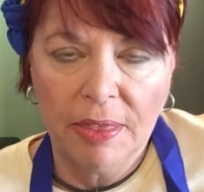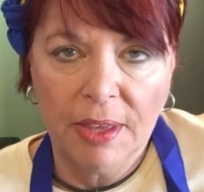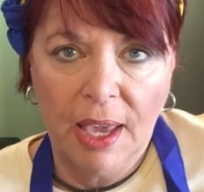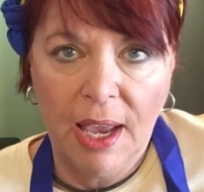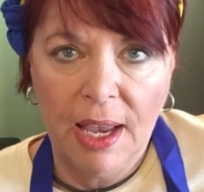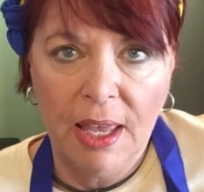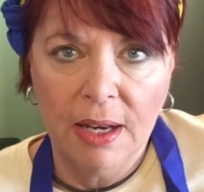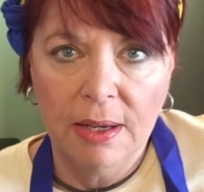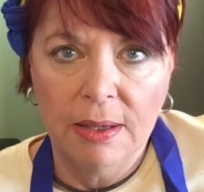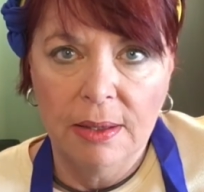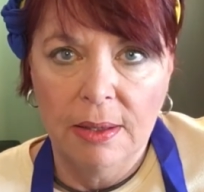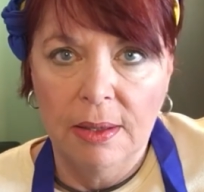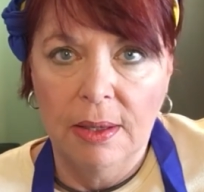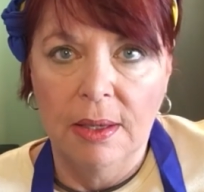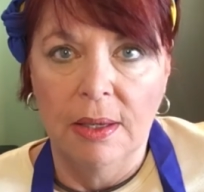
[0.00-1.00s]
can
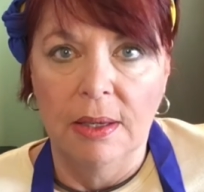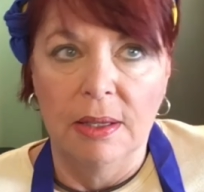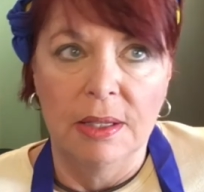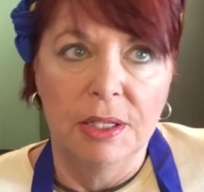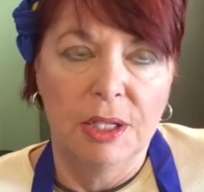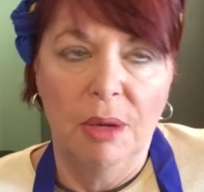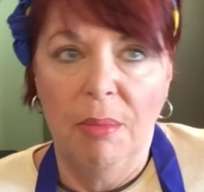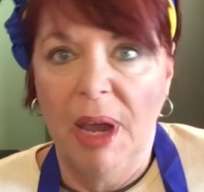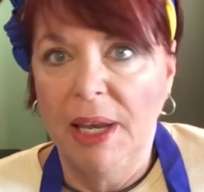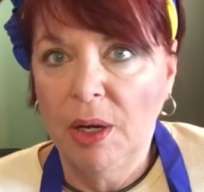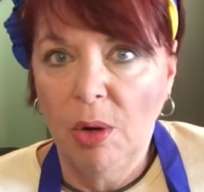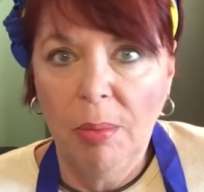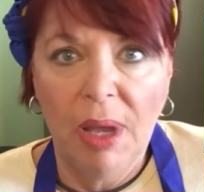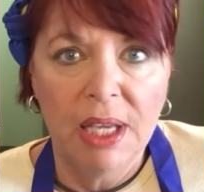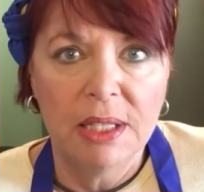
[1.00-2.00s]
tomato
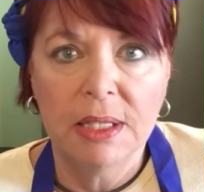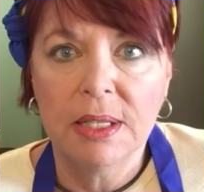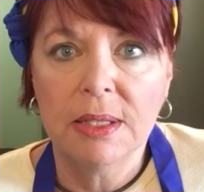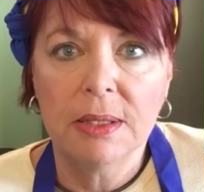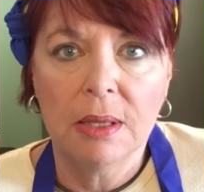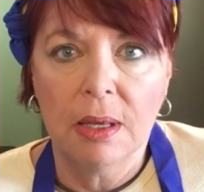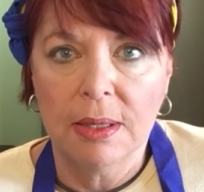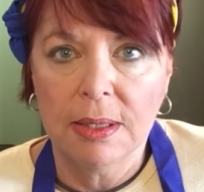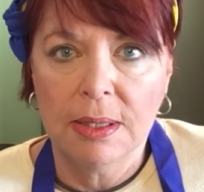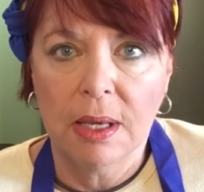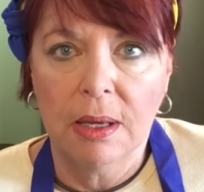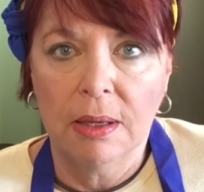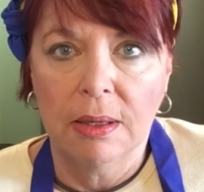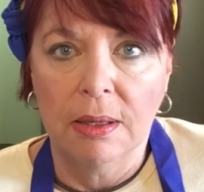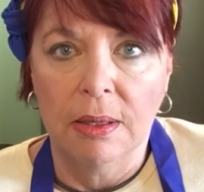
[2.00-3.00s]
based salsa,